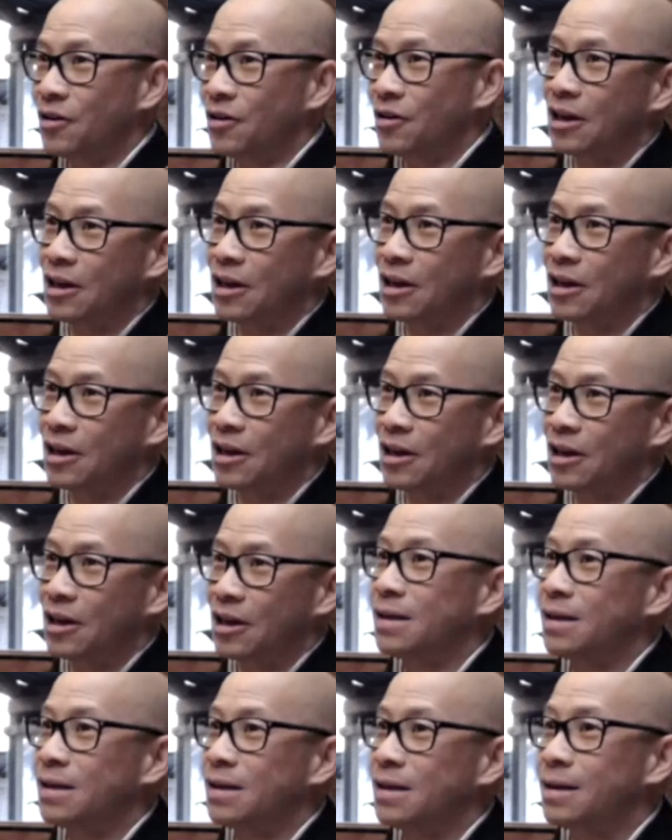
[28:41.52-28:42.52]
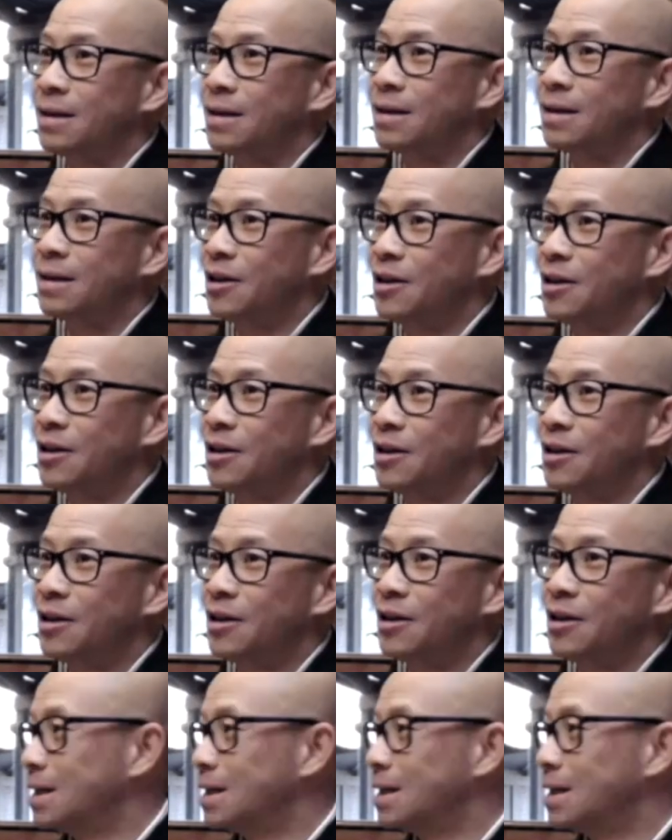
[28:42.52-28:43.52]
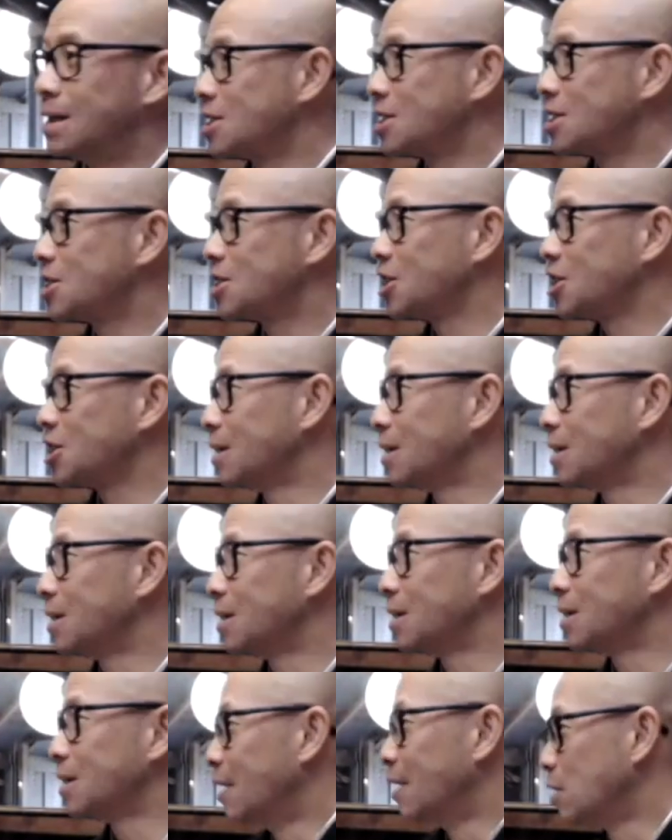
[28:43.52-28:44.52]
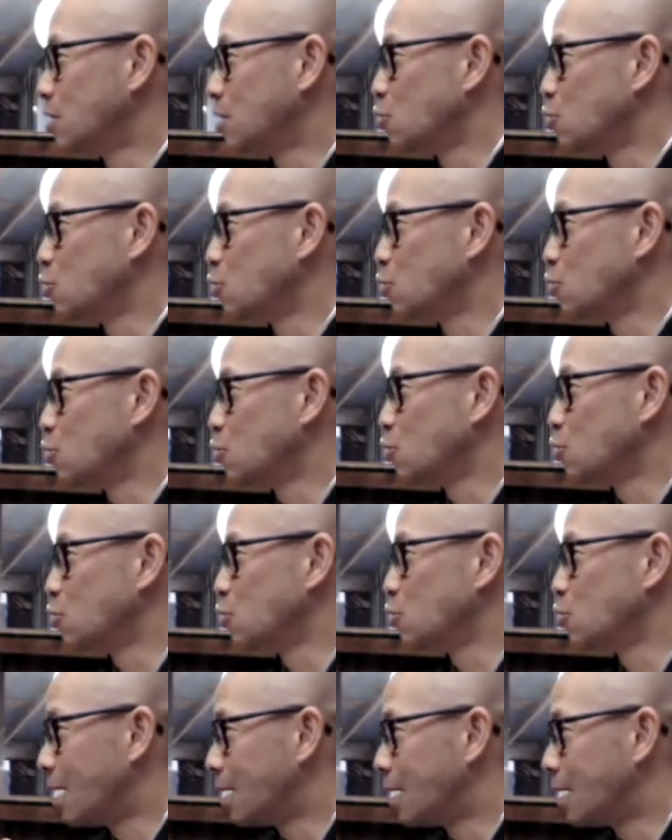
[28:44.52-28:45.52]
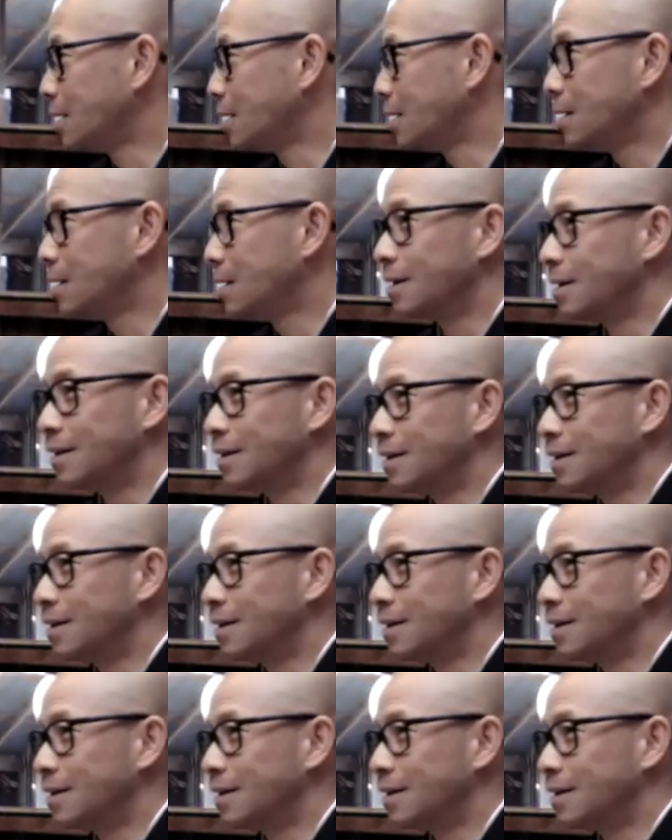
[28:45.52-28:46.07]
human condition in which we cannot